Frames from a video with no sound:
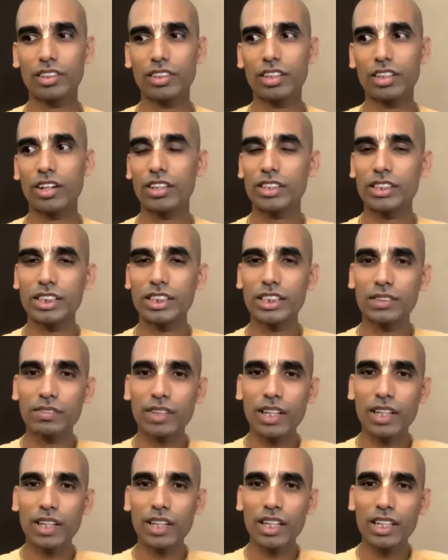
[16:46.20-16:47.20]
Lord
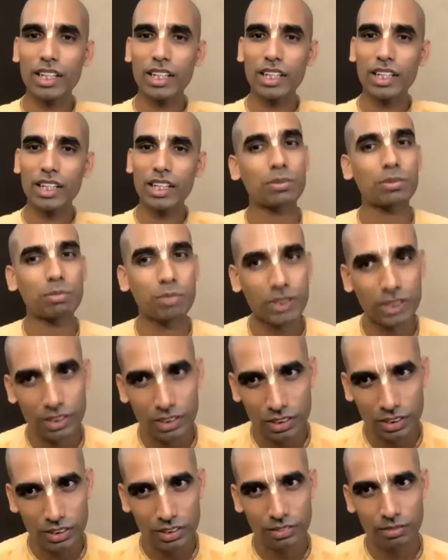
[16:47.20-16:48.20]
Shiva is very
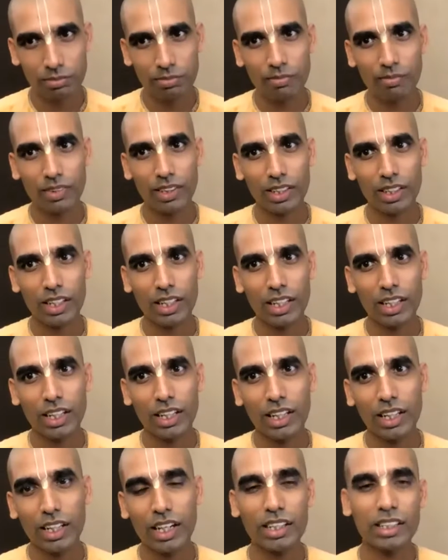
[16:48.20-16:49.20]
auspicious,
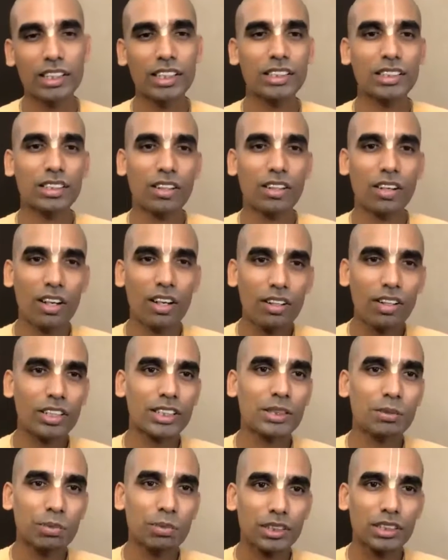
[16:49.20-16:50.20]
and this all
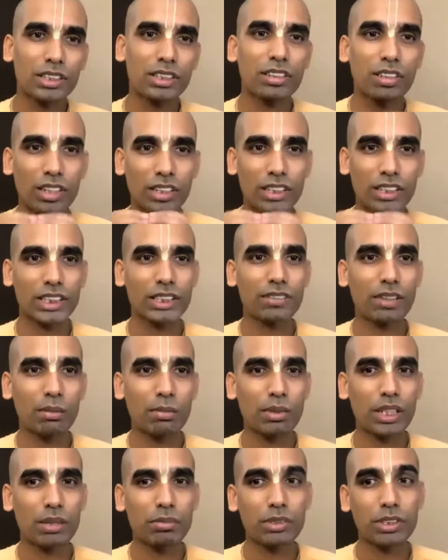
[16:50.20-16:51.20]
auspicious Lord Shiva
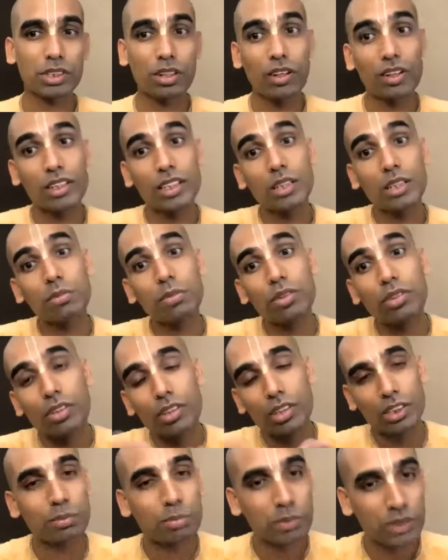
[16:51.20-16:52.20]
becomes all the more
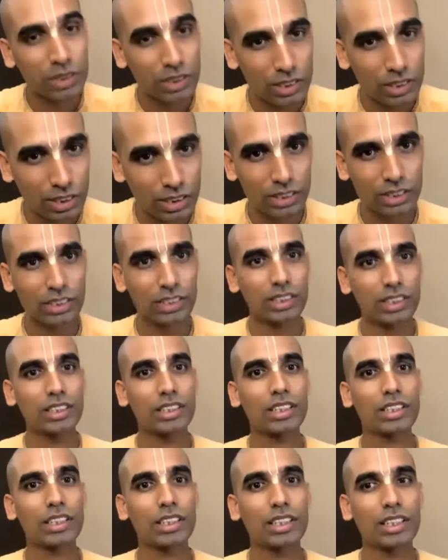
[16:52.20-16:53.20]
auspicious
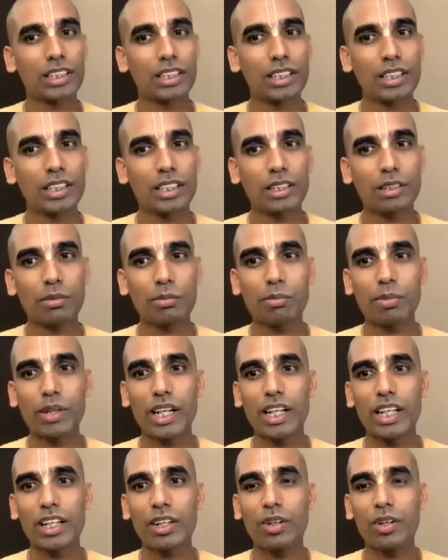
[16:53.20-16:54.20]

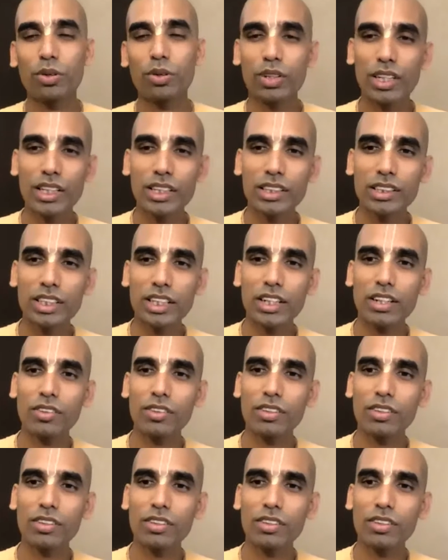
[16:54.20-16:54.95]
by holding the